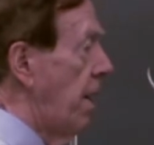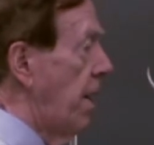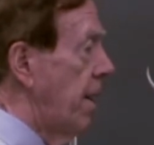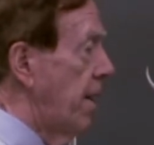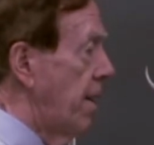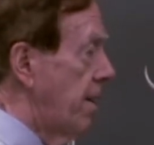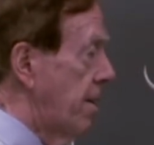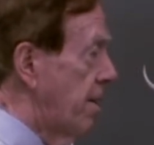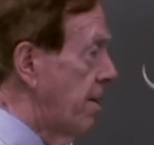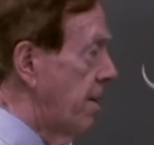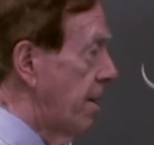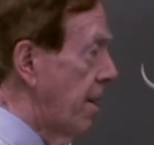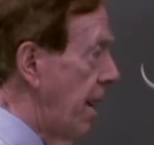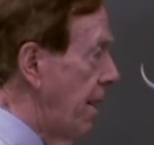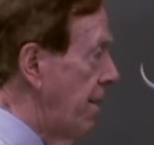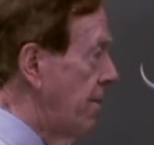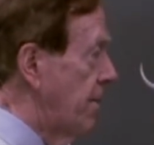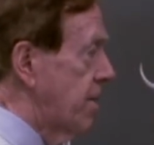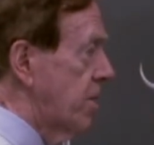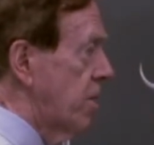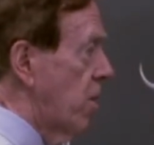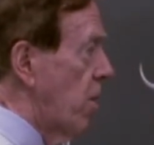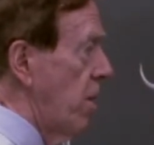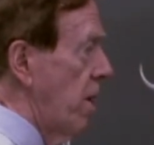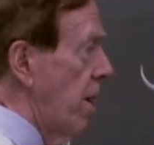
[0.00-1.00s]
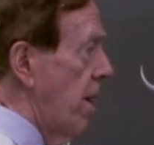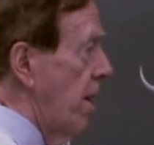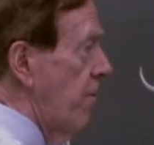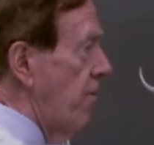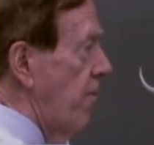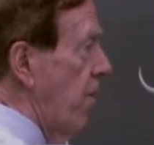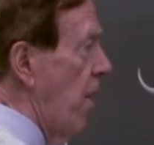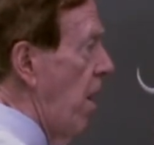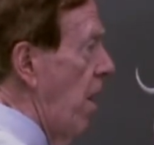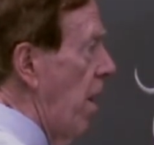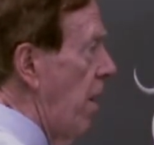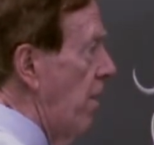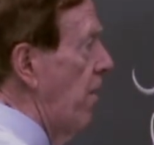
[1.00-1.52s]
it's going to
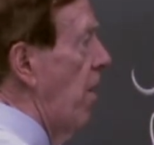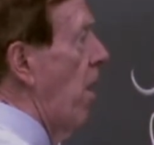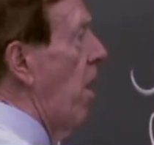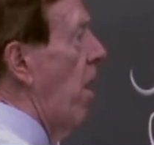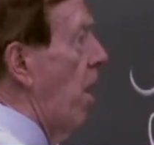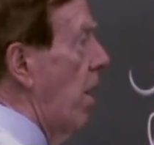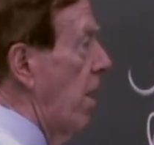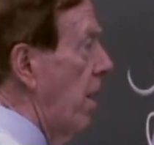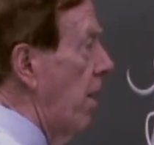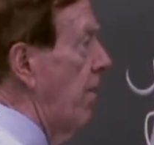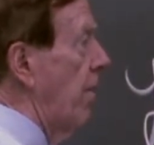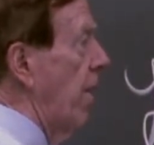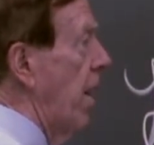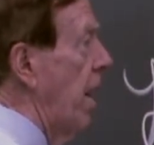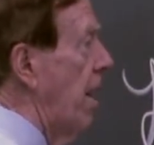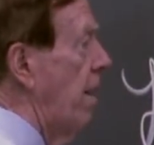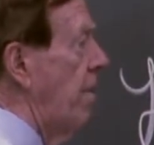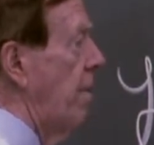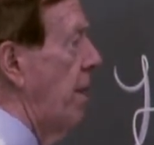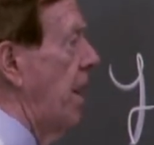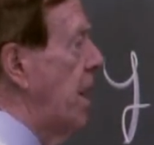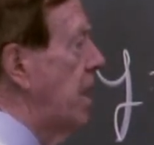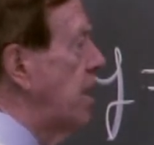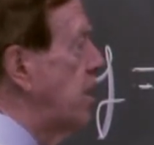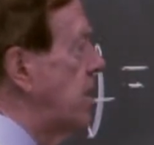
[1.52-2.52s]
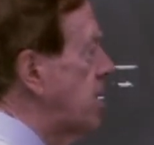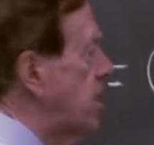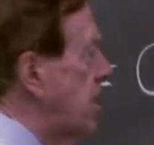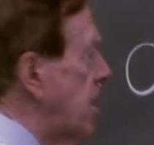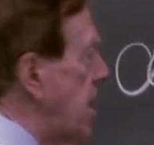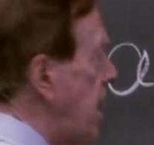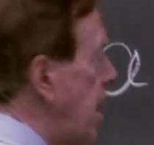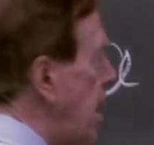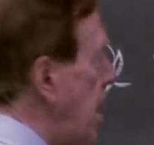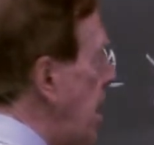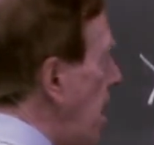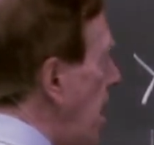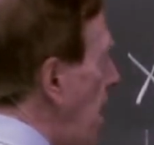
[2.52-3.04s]
involve all of a, b, and
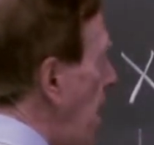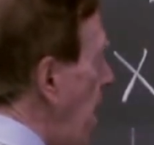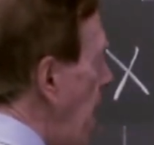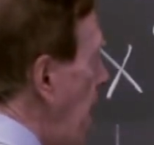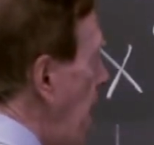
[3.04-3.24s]
c